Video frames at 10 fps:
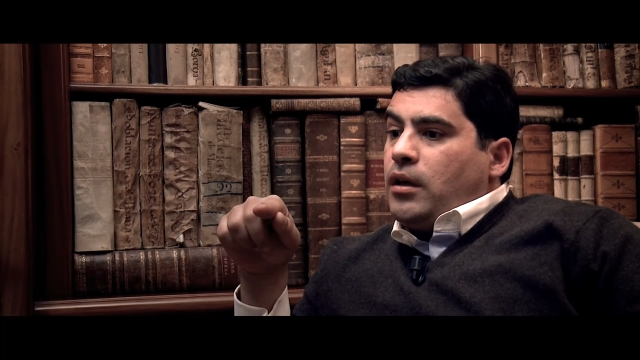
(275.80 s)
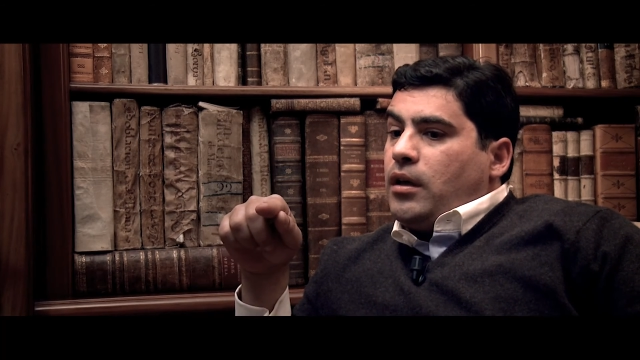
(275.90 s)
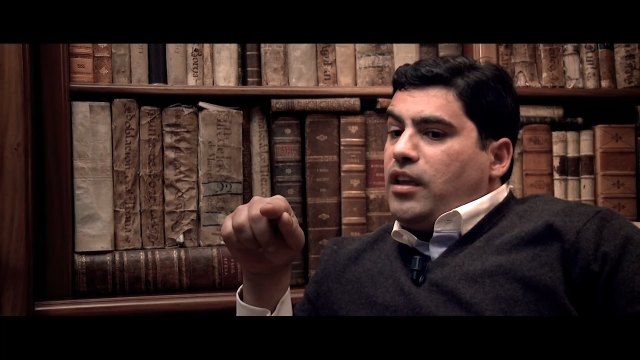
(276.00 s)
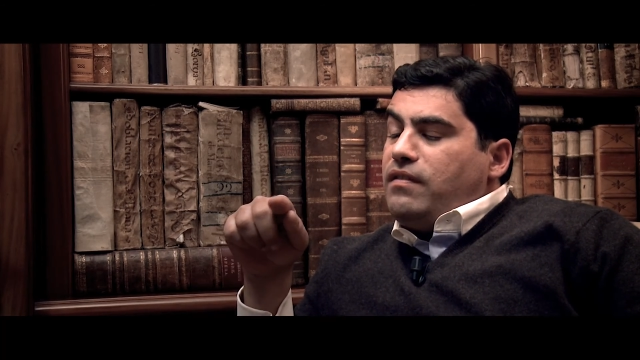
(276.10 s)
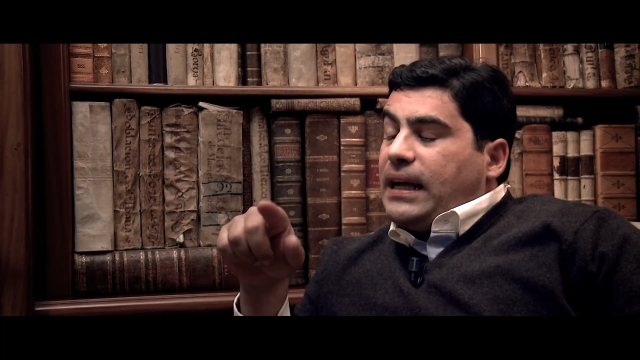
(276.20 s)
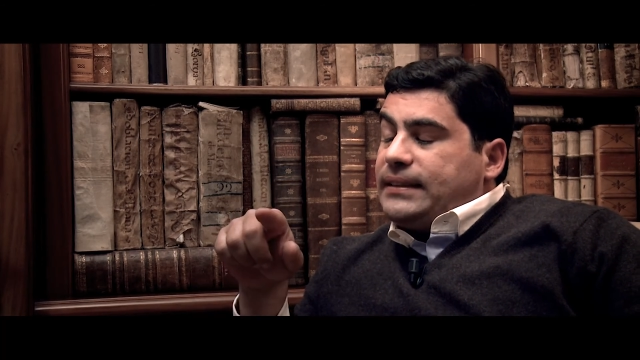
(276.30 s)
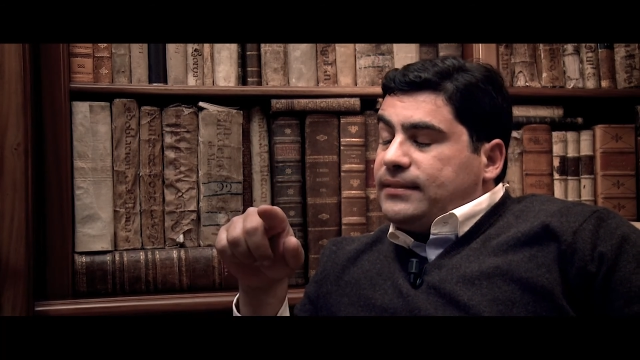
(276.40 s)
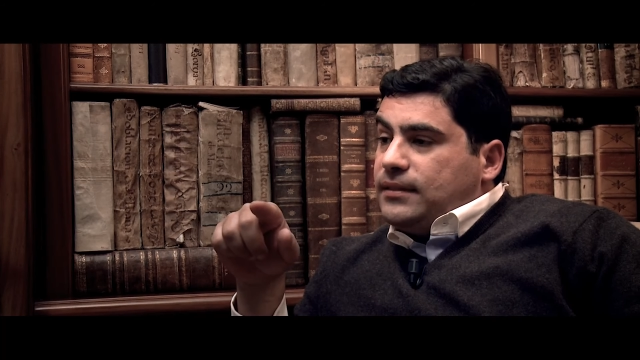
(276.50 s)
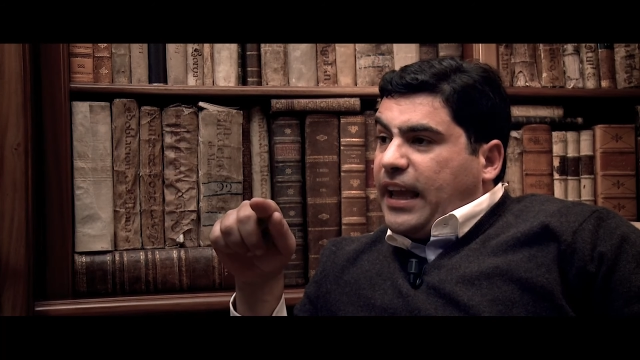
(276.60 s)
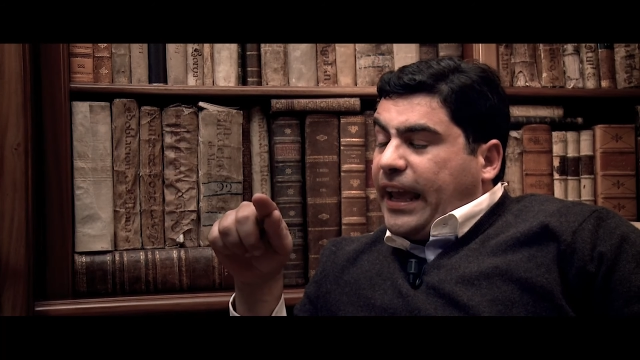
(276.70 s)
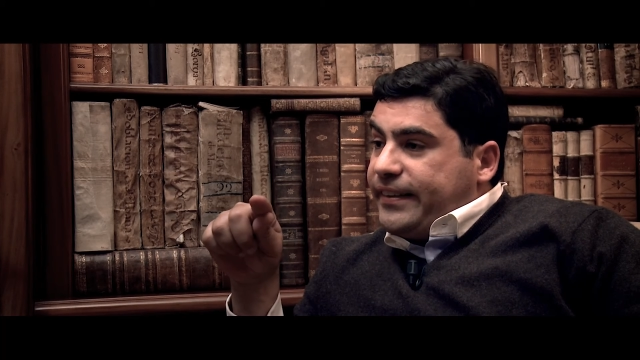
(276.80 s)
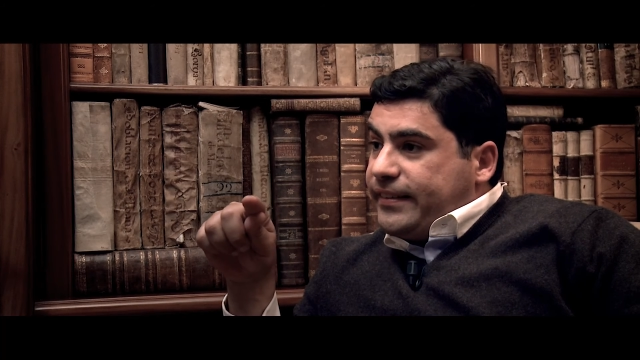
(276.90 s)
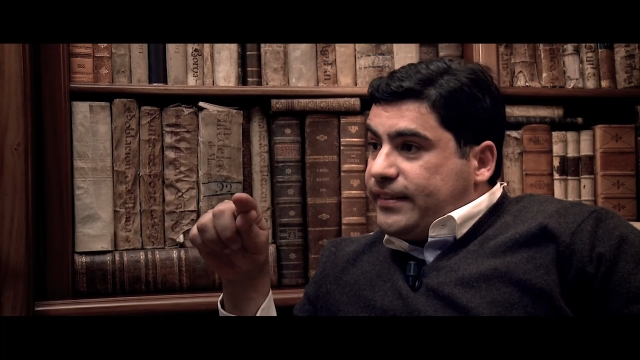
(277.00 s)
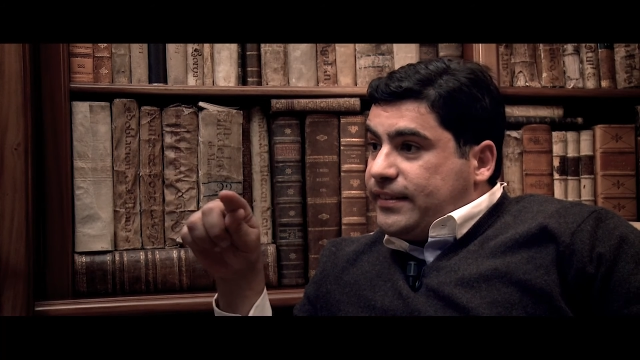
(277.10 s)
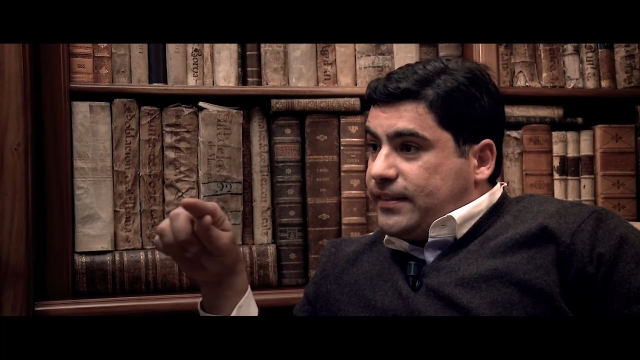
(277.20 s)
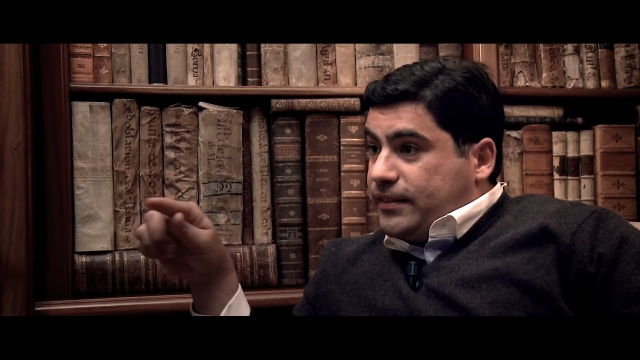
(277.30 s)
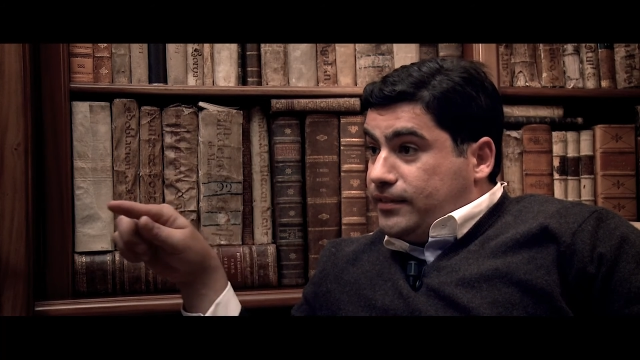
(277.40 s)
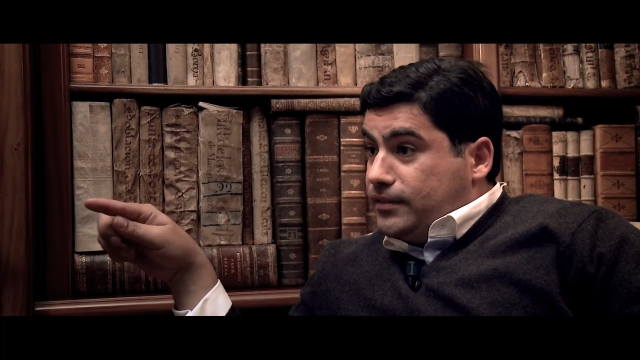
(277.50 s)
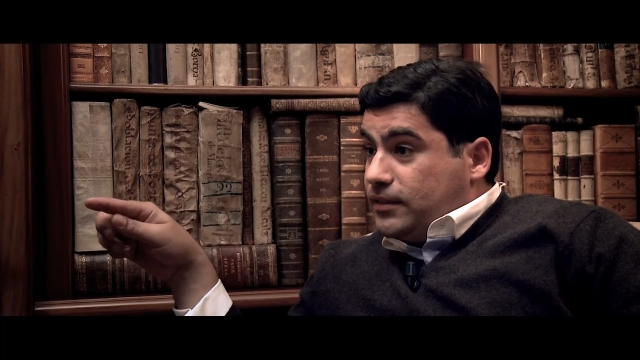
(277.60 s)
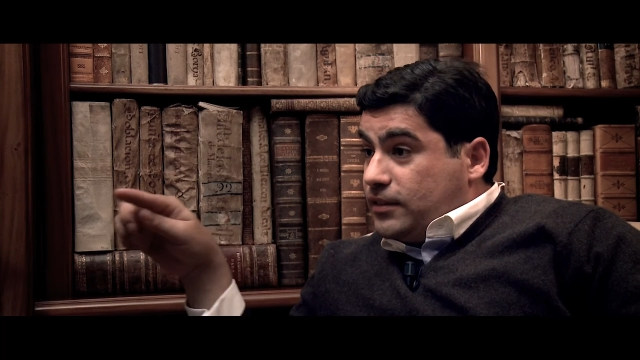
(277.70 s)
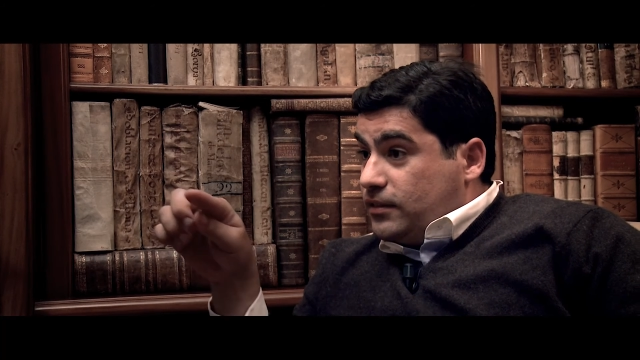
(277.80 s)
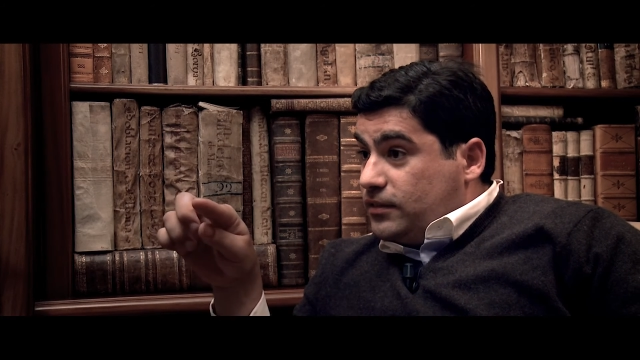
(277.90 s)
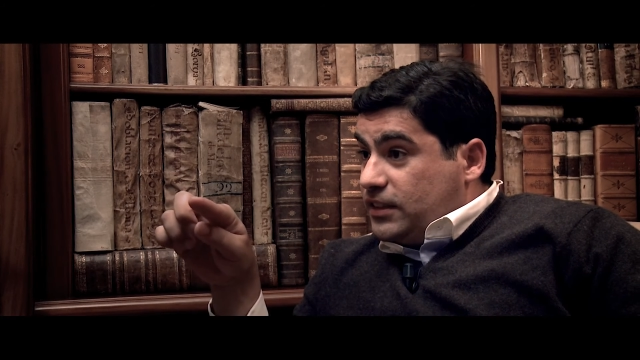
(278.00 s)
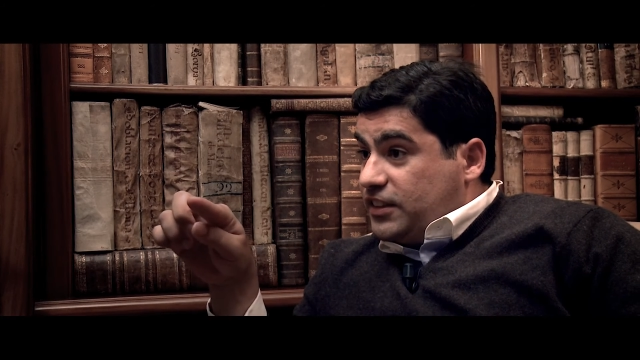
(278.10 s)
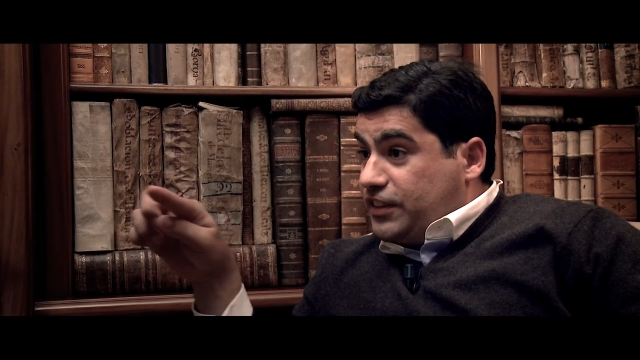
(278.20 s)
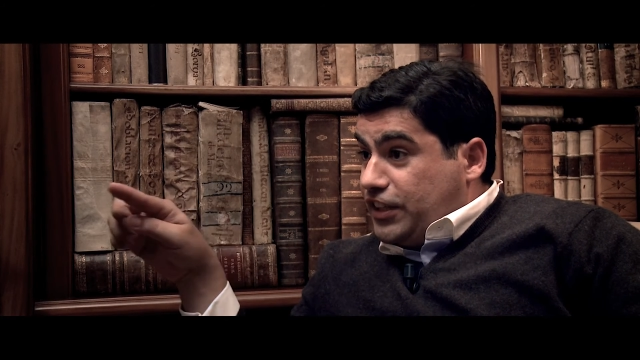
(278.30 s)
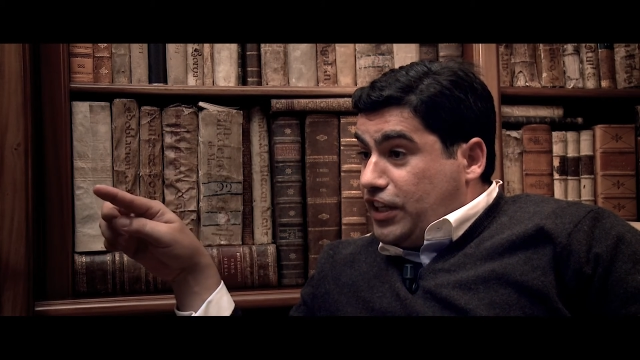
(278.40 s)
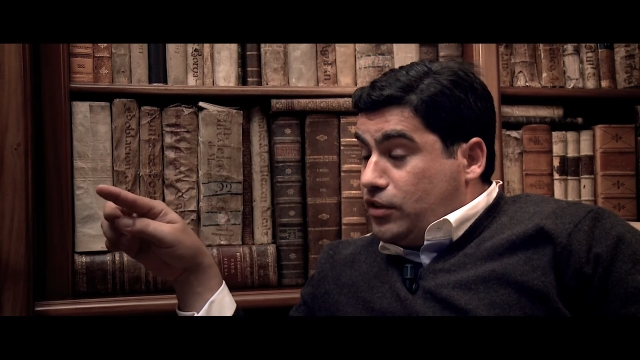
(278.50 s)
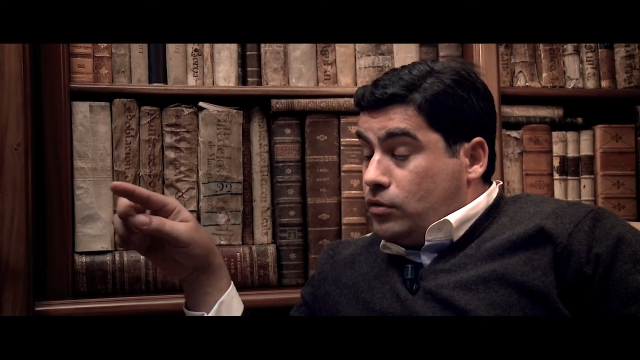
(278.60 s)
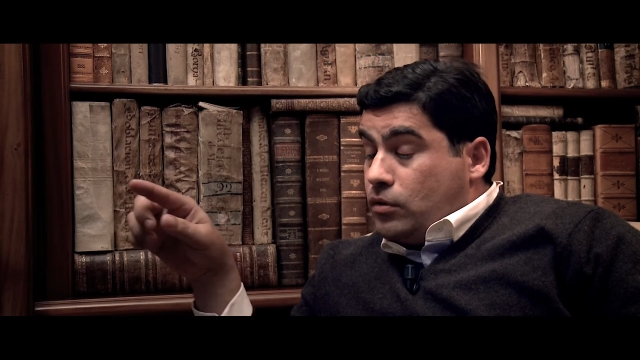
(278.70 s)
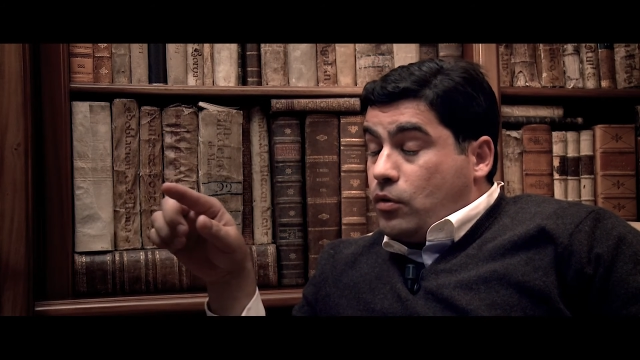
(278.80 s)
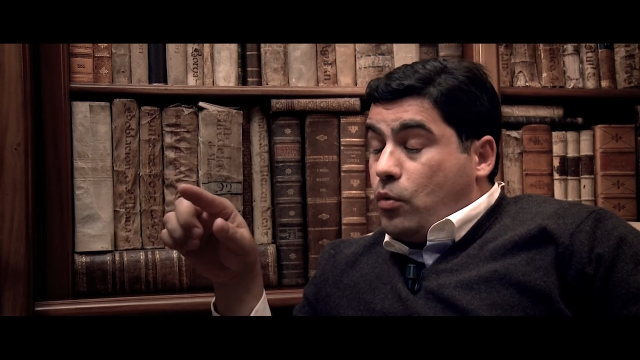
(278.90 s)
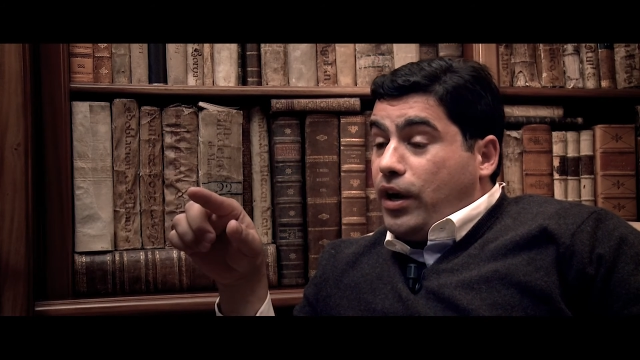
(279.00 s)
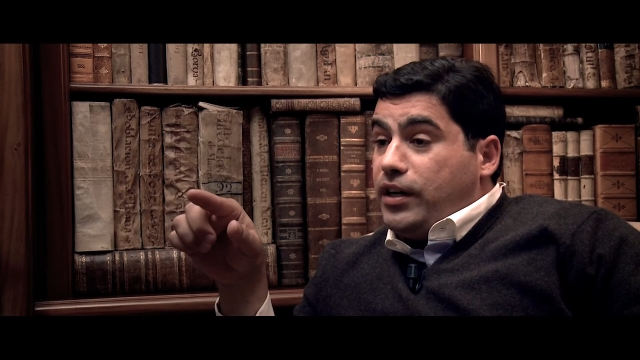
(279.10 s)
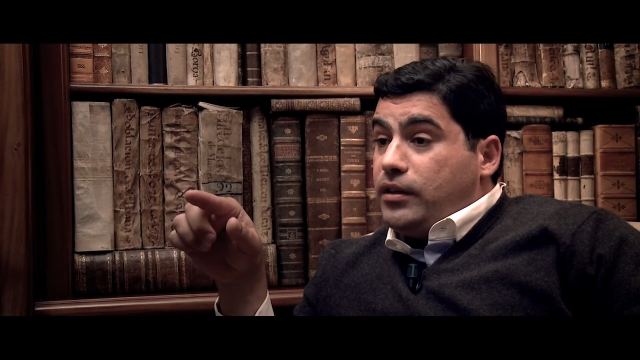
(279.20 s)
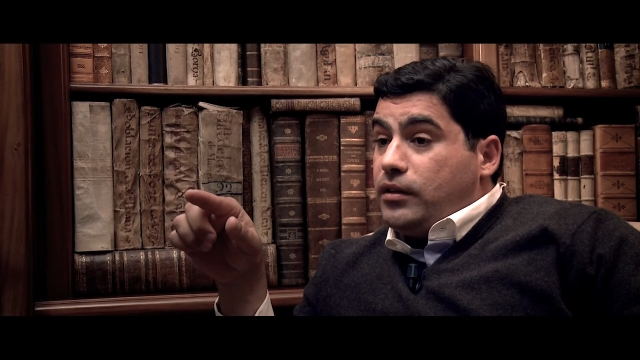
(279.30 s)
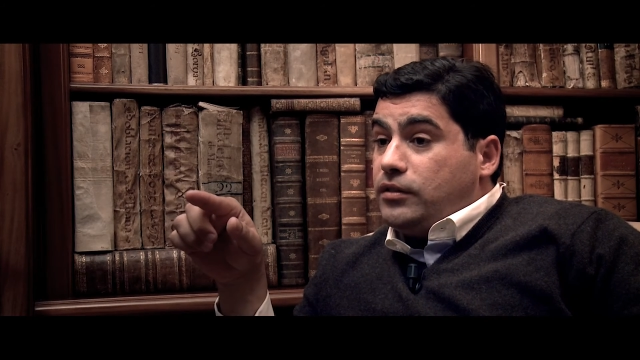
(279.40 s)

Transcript: in that essence, the scene when